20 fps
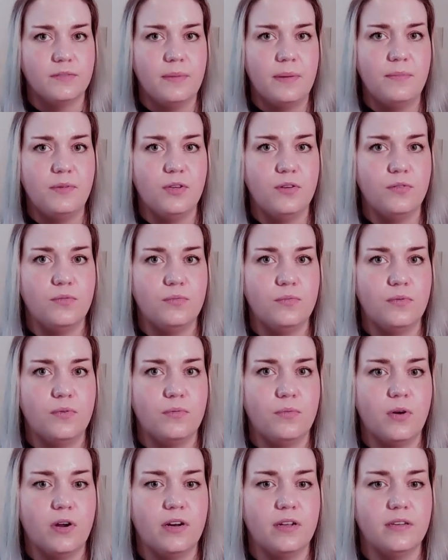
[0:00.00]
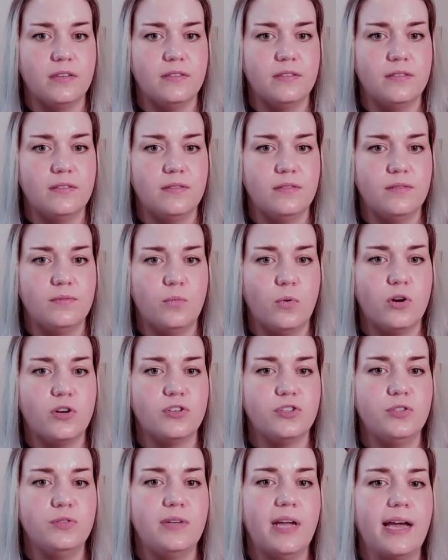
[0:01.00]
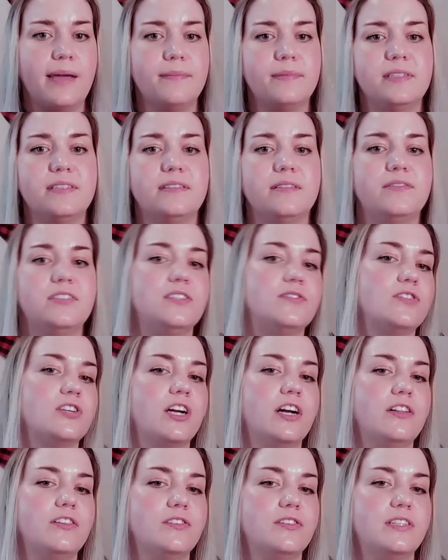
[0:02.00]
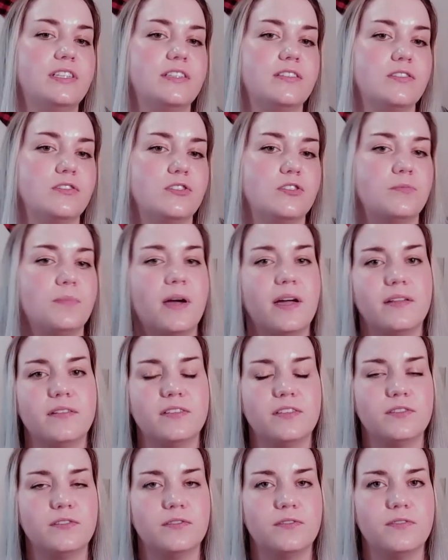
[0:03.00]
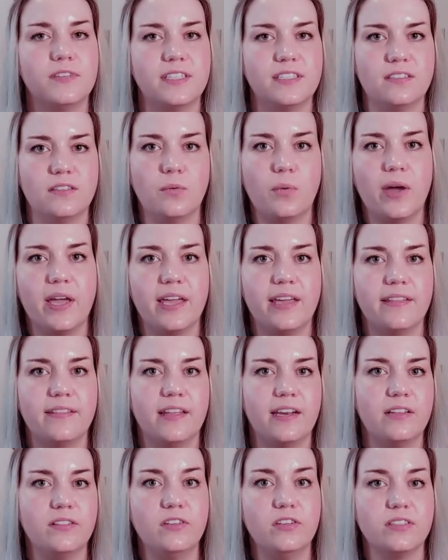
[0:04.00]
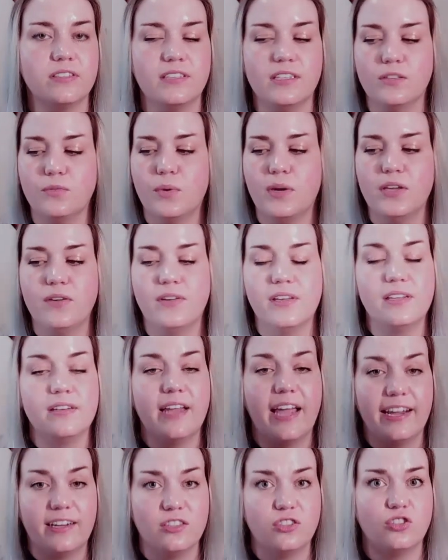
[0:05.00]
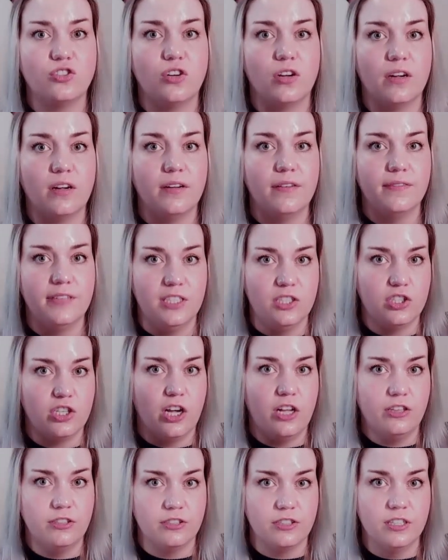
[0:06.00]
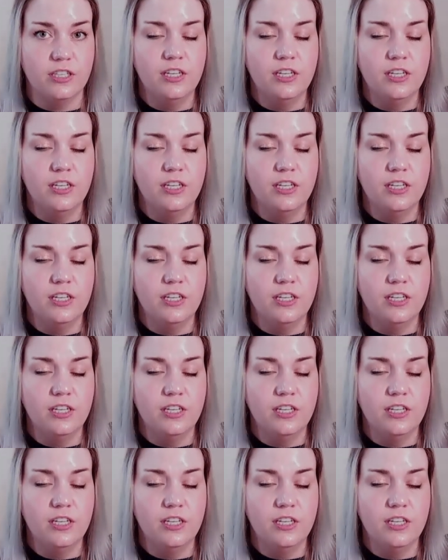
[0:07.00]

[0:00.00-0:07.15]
Maybe you want one or two diamonds of a different color in a certain spot to fix the way that it looks. That's why you get extra of each color.